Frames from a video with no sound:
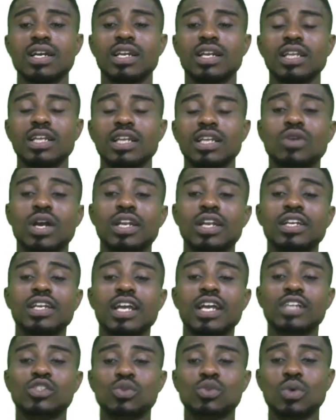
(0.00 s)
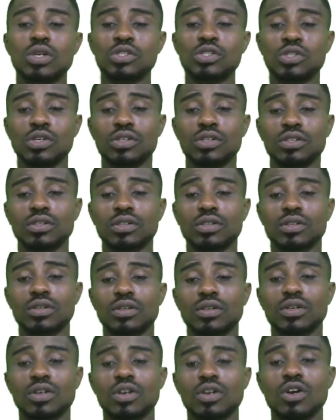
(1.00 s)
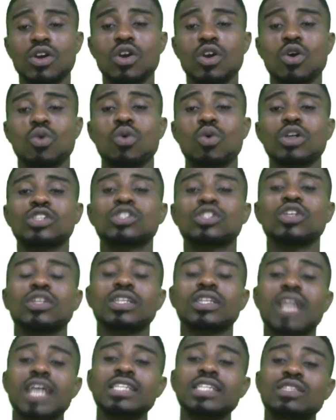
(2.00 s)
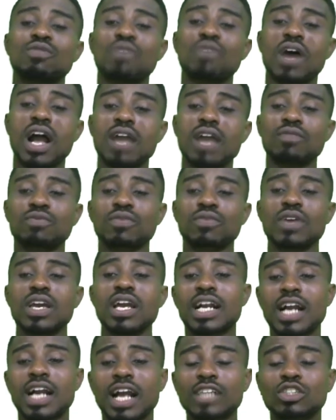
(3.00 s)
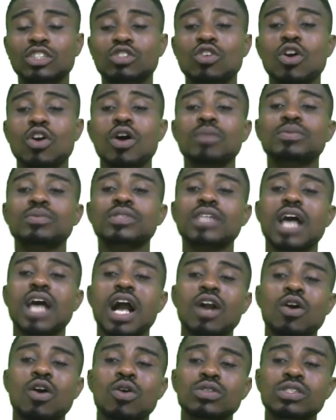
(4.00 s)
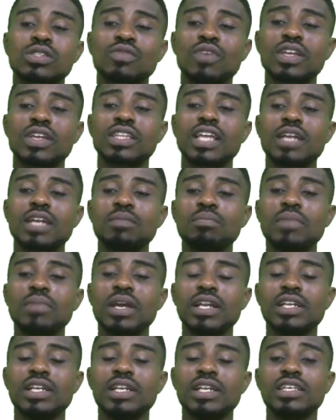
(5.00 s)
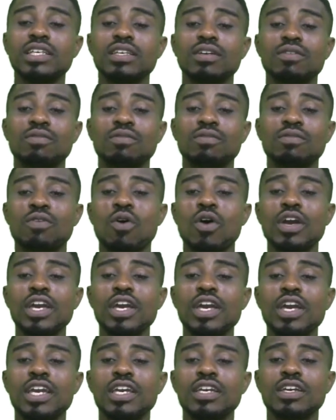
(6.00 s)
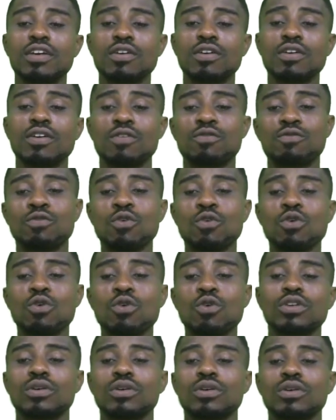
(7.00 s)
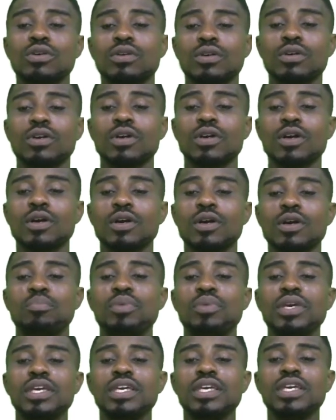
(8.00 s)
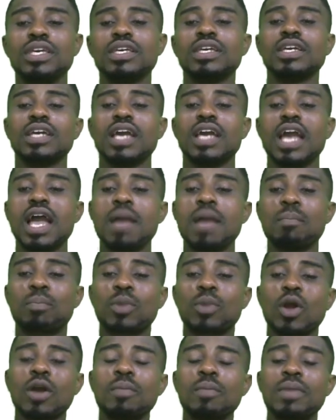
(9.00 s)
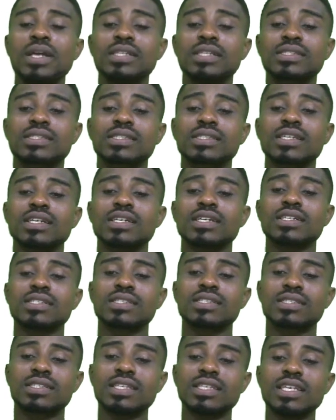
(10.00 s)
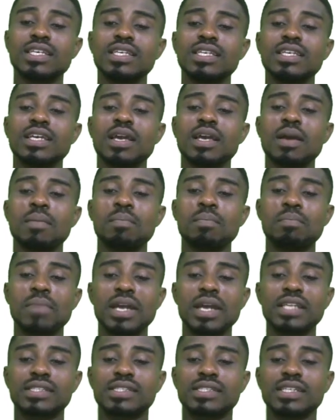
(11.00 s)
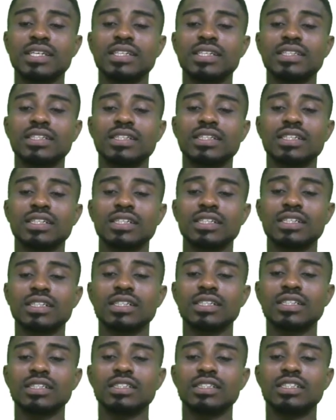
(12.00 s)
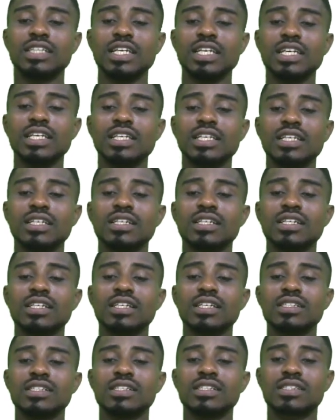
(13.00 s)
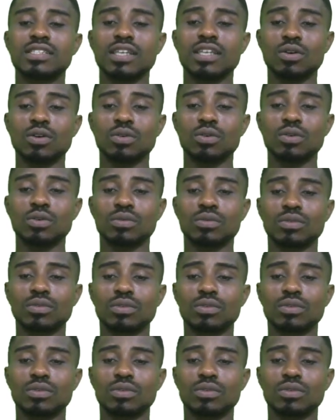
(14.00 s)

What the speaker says: Let's look at the next question. Question 95. Cash crops are cultivated mainly for A, food, B, employment, C, medicine, D, sale.